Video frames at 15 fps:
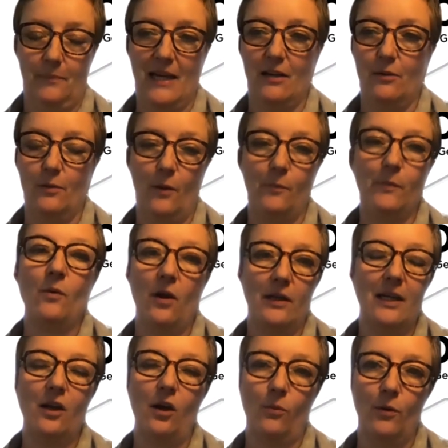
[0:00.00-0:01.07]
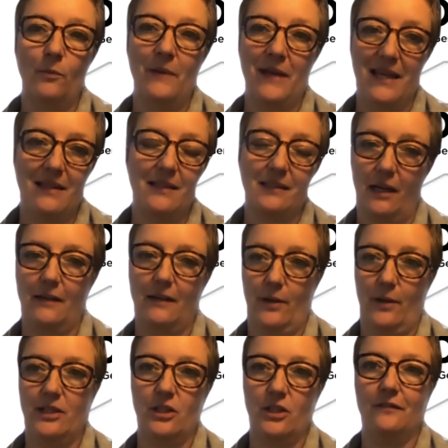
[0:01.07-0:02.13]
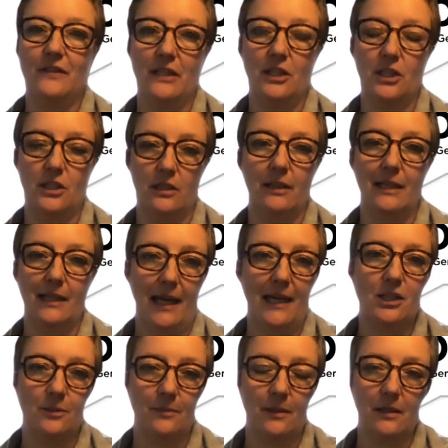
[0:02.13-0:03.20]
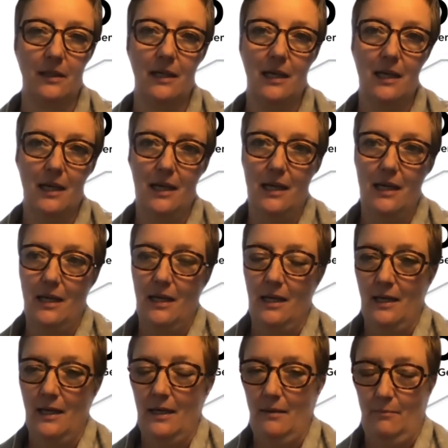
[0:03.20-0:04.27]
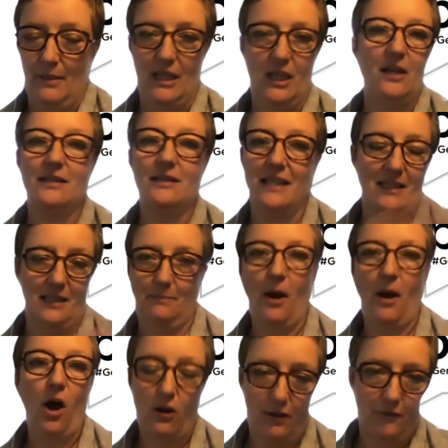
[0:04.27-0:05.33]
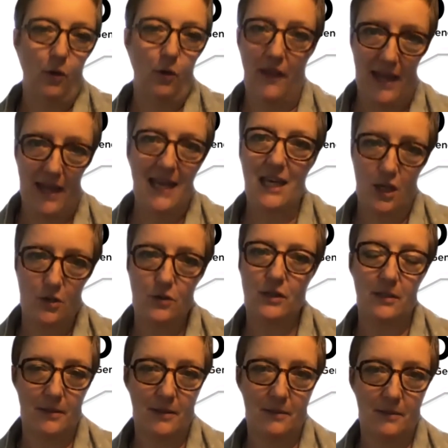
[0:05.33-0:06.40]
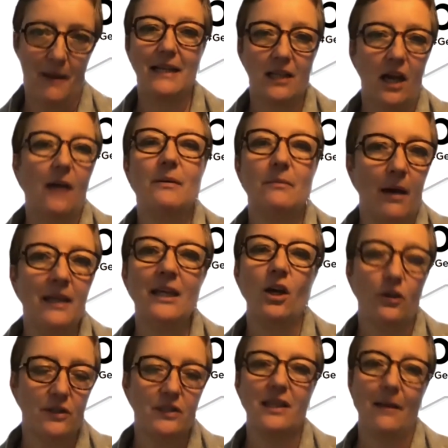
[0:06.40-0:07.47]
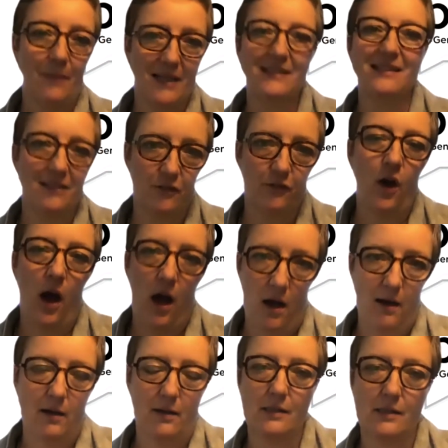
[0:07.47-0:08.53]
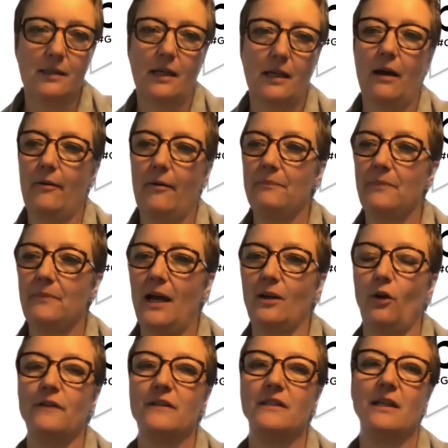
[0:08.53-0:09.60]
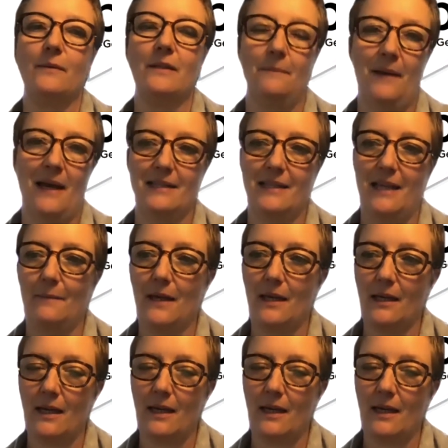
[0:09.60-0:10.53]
we'll be working on will be this kind of question of digital engagement, because it's part of what the EU's spending time and money on. So that makes sense for us. And obviously with the pandemic,